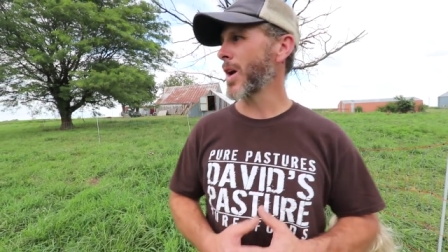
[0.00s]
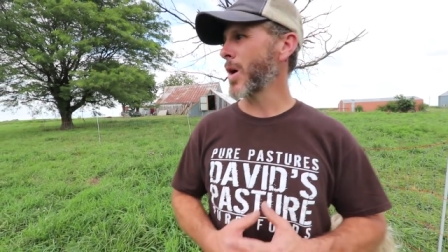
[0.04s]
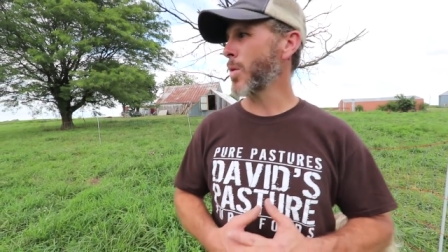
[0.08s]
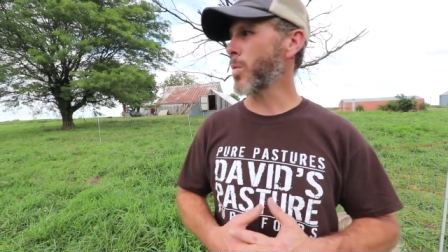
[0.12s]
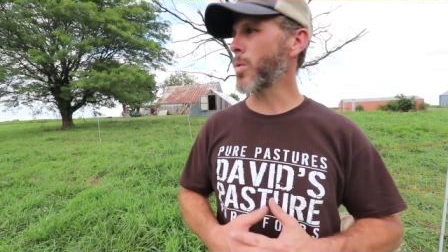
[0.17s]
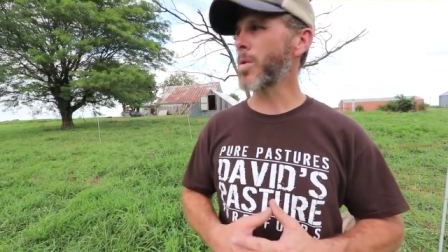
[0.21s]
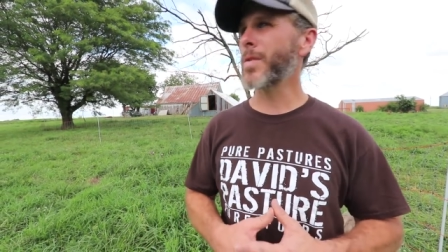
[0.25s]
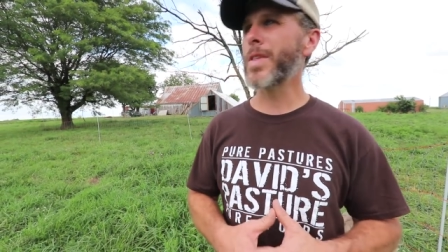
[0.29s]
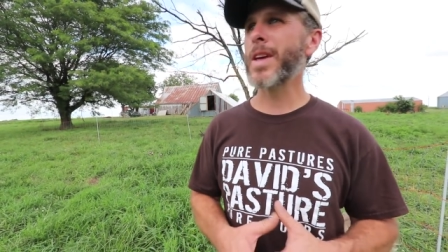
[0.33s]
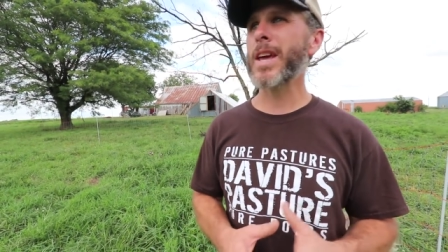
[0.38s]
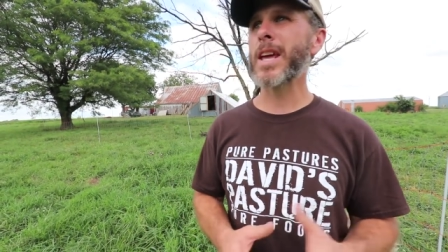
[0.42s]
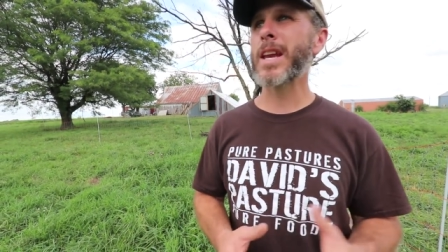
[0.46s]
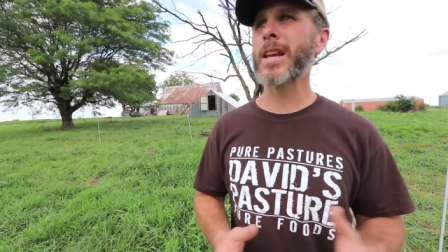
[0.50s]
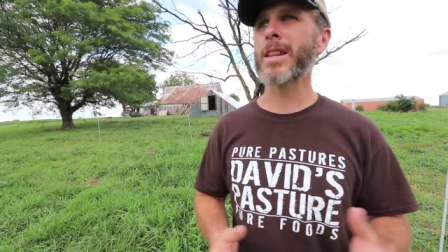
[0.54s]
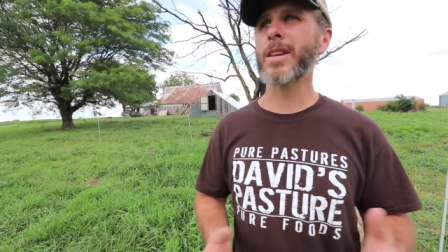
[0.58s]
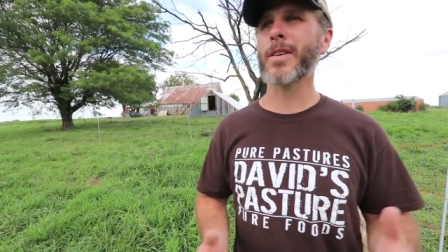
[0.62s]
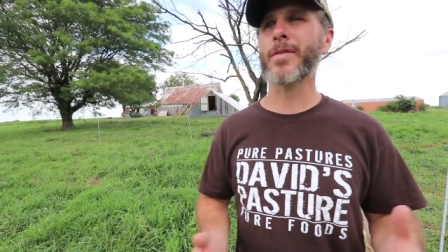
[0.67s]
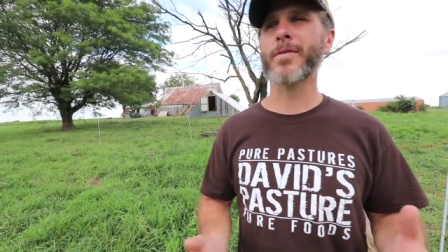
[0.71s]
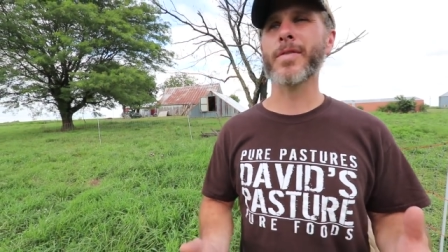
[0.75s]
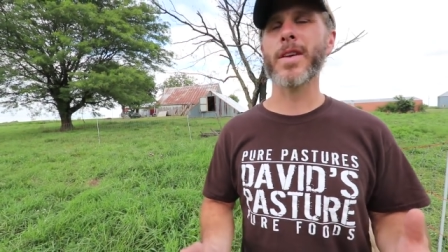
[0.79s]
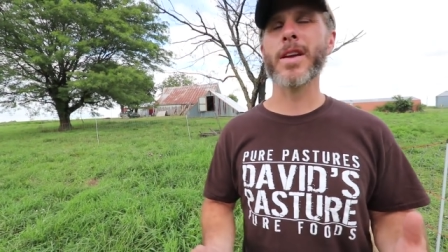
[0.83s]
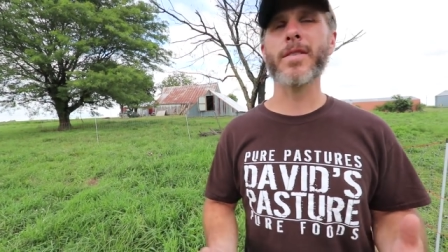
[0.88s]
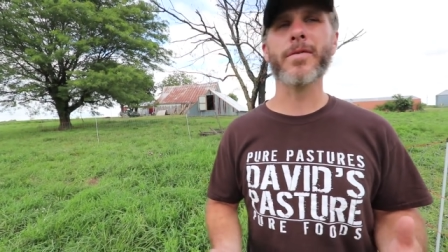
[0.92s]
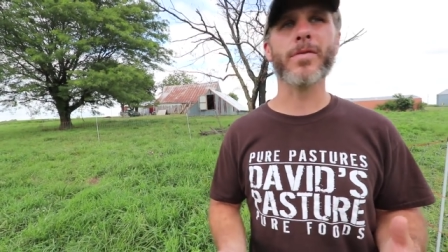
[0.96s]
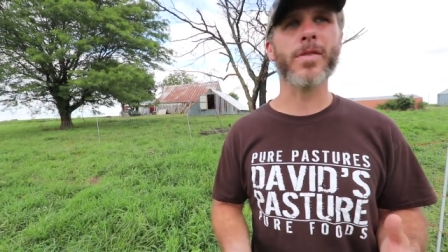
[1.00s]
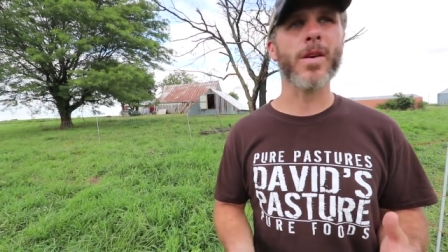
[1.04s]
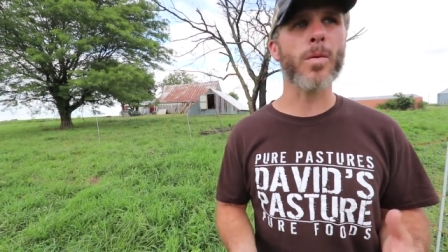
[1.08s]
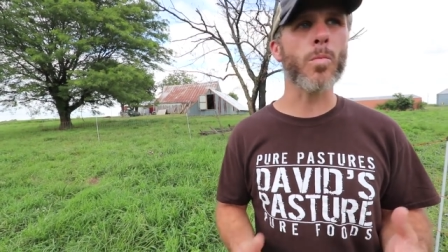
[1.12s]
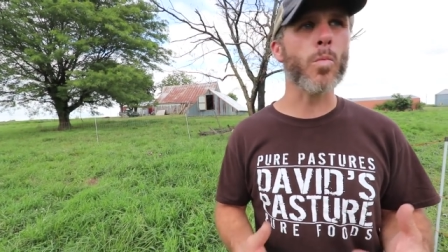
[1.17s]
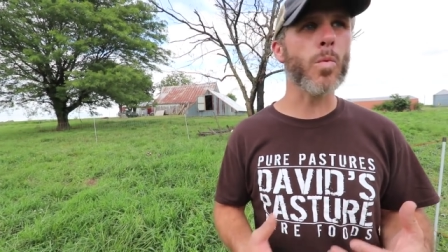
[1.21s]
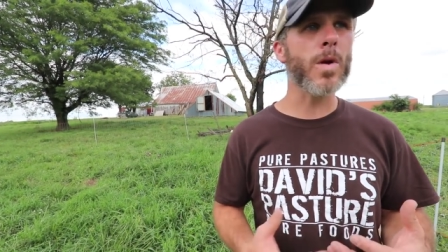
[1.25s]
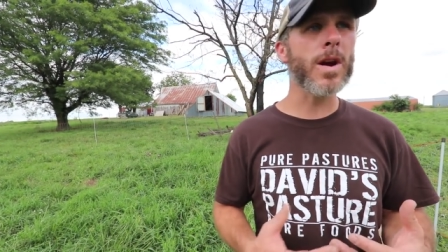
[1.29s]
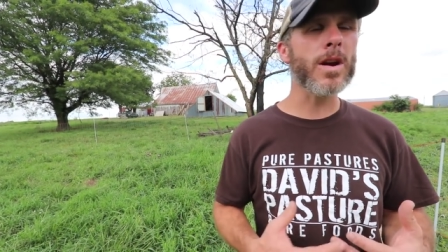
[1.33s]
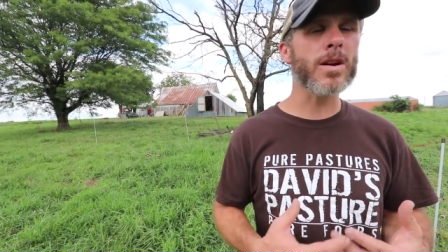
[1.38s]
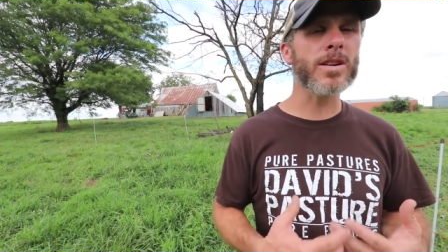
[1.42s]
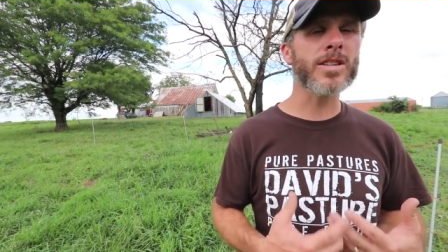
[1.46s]
Where are they getting their feed from?
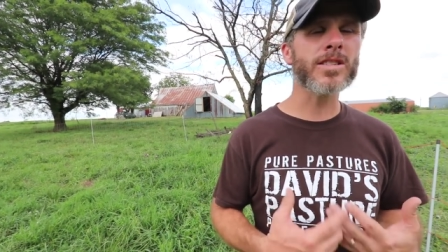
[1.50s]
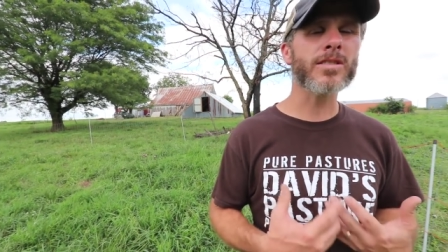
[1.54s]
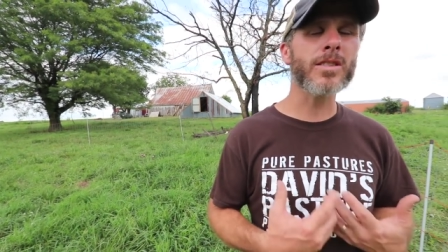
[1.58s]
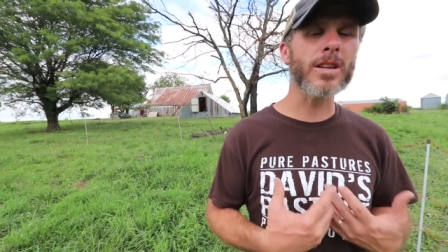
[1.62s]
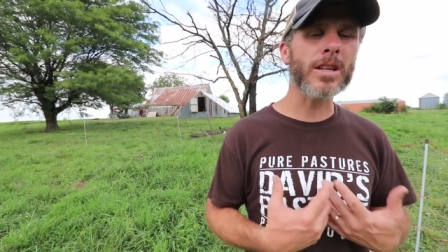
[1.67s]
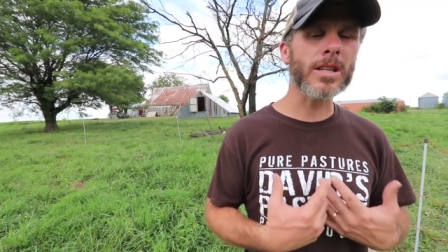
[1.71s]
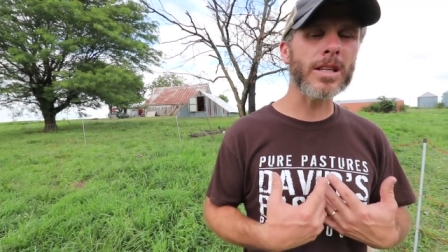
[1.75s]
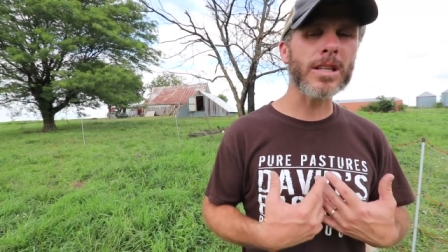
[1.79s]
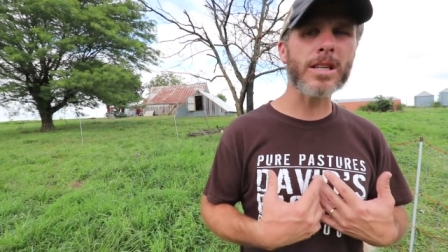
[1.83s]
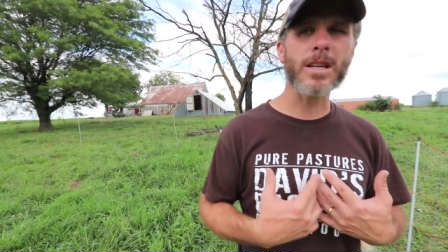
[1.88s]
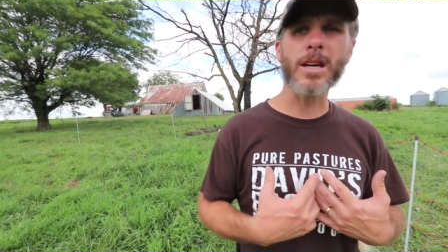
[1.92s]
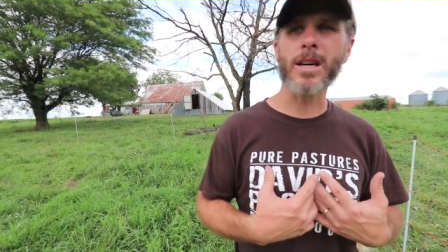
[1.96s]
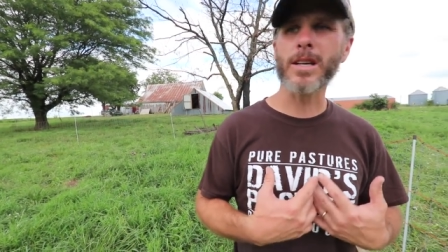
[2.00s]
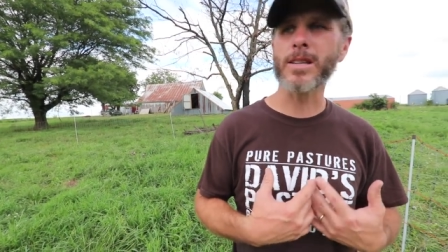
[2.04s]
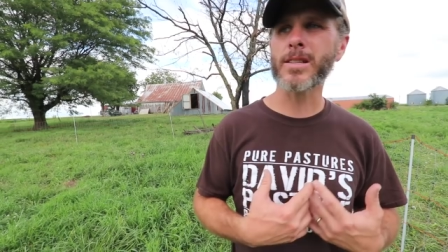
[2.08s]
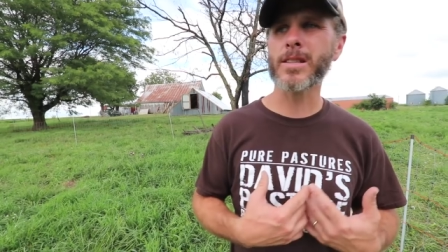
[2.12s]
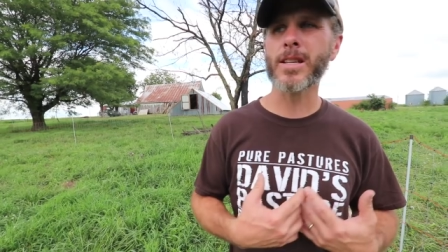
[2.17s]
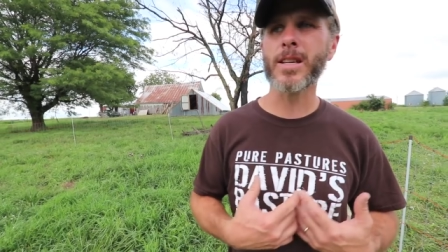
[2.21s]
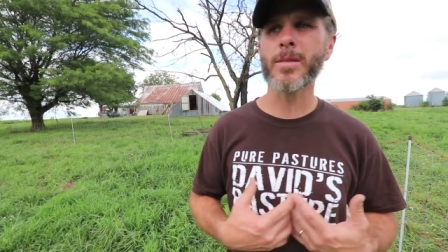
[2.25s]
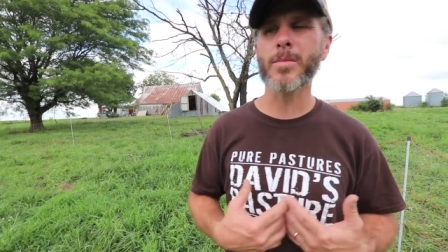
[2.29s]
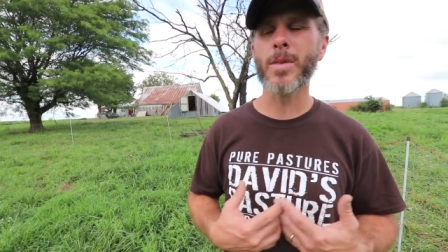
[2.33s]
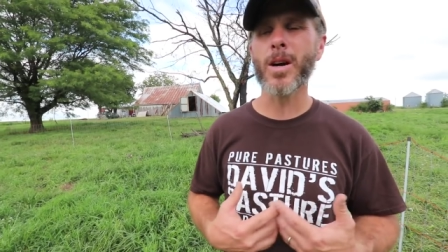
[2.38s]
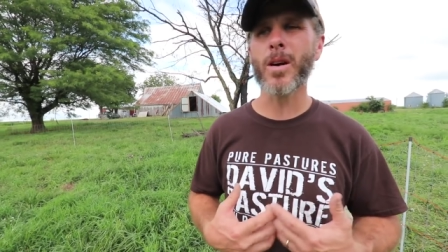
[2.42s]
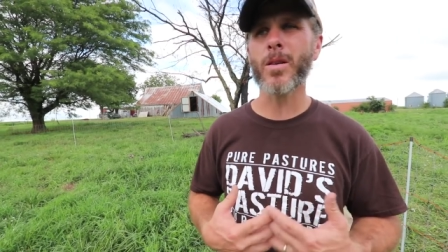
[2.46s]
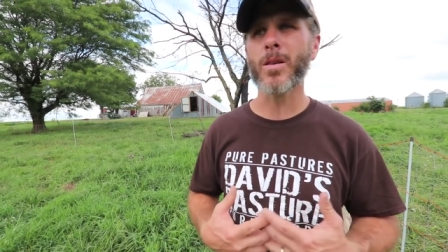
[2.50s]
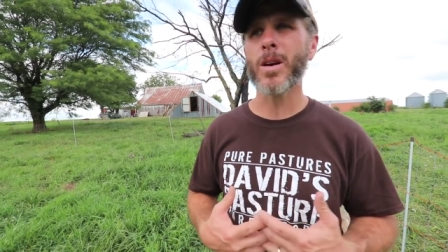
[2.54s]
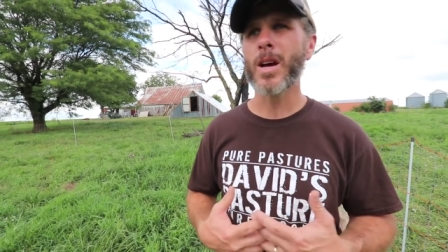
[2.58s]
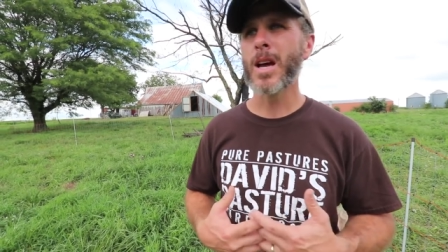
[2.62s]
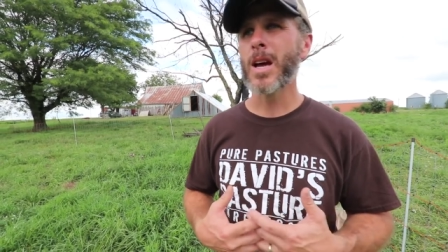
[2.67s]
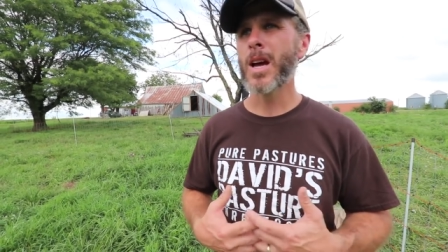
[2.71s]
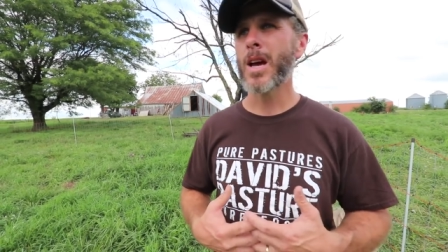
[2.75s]
We are strictly non G M O.